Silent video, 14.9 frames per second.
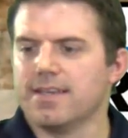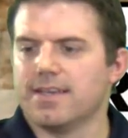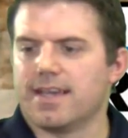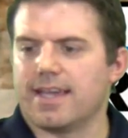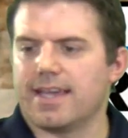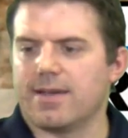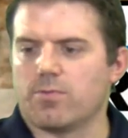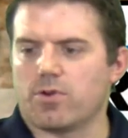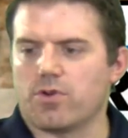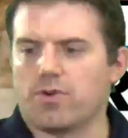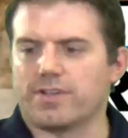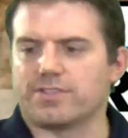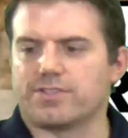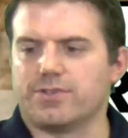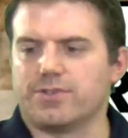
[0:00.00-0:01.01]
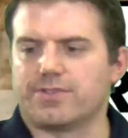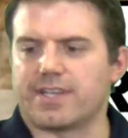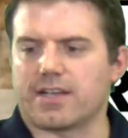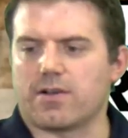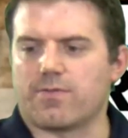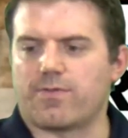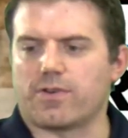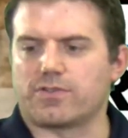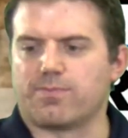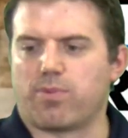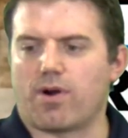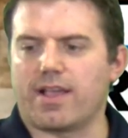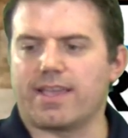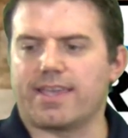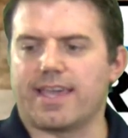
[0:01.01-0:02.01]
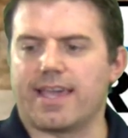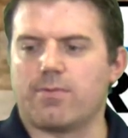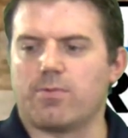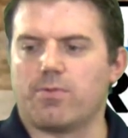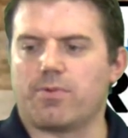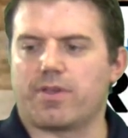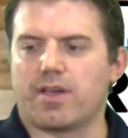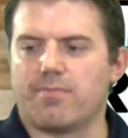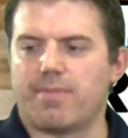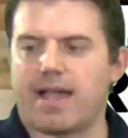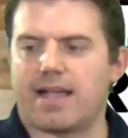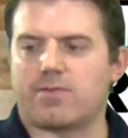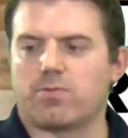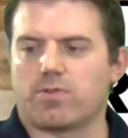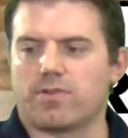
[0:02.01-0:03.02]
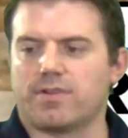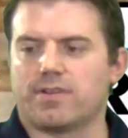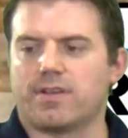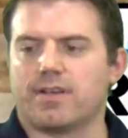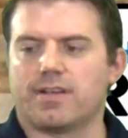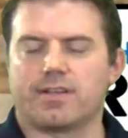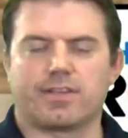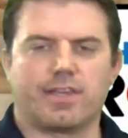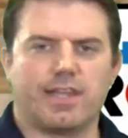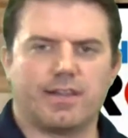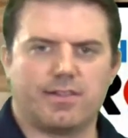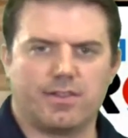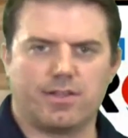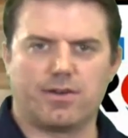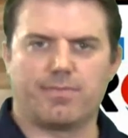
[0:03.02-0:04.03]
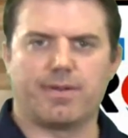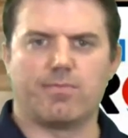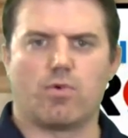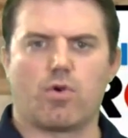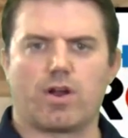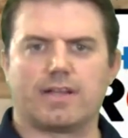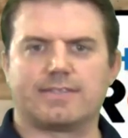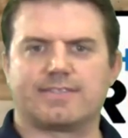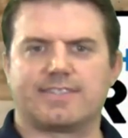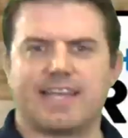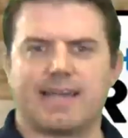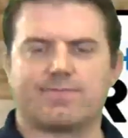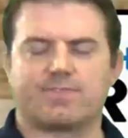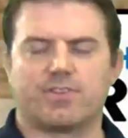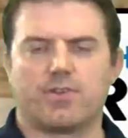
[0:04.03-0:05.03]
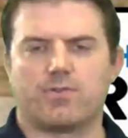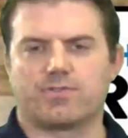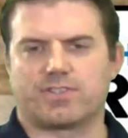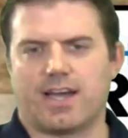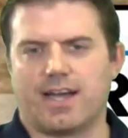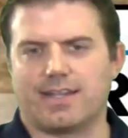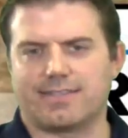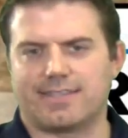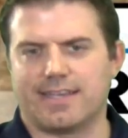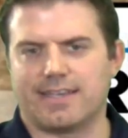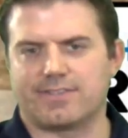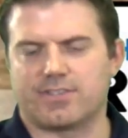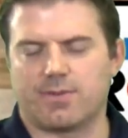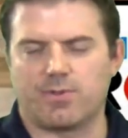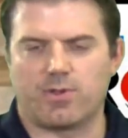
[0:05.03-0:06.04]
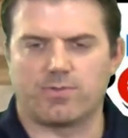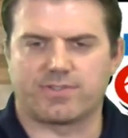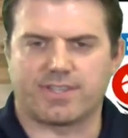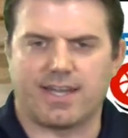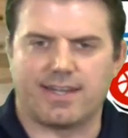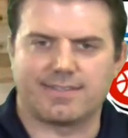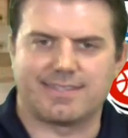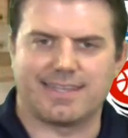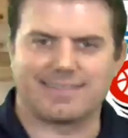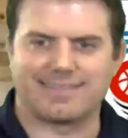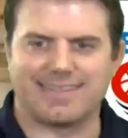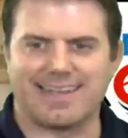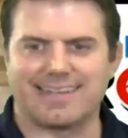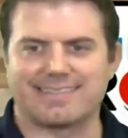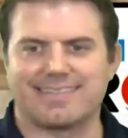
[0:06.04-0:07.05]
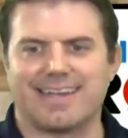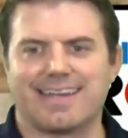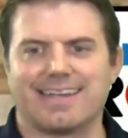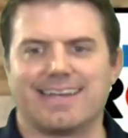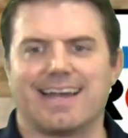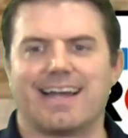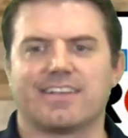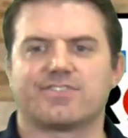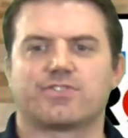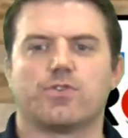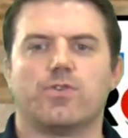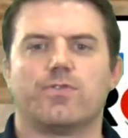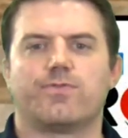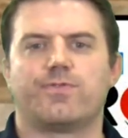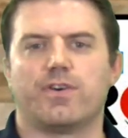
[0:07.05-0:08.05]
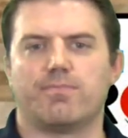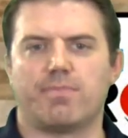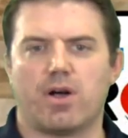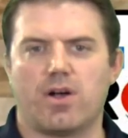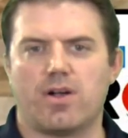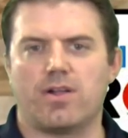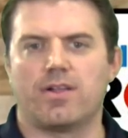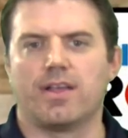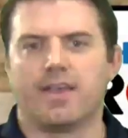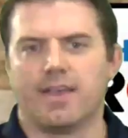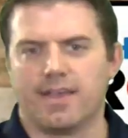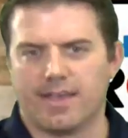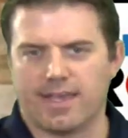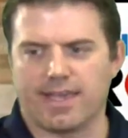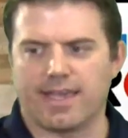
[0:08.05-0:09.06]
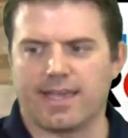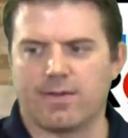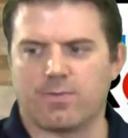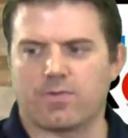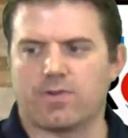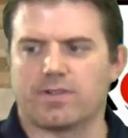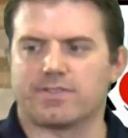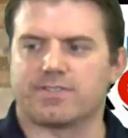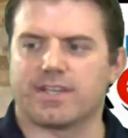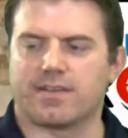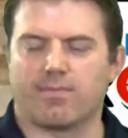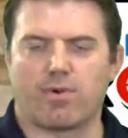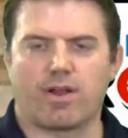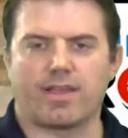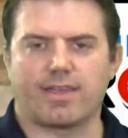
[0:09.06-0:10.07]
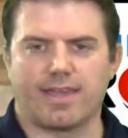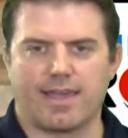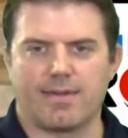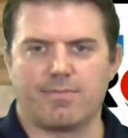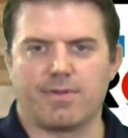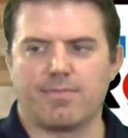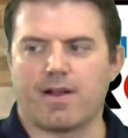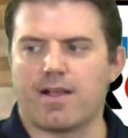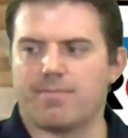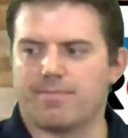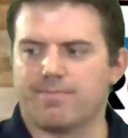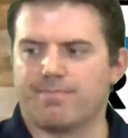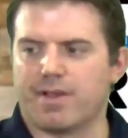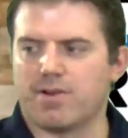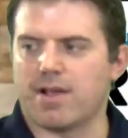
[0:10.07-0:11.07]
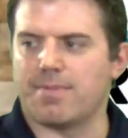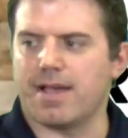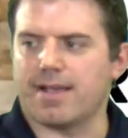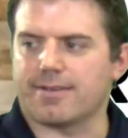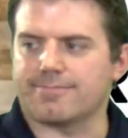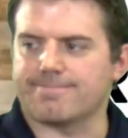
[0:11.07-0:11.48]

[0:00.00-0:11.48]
And we're going to take our first break, and when we come back, we're going to get a little bit more in depth to those contests, some of those contests last night in high school football. And we're going to take a break and be right back.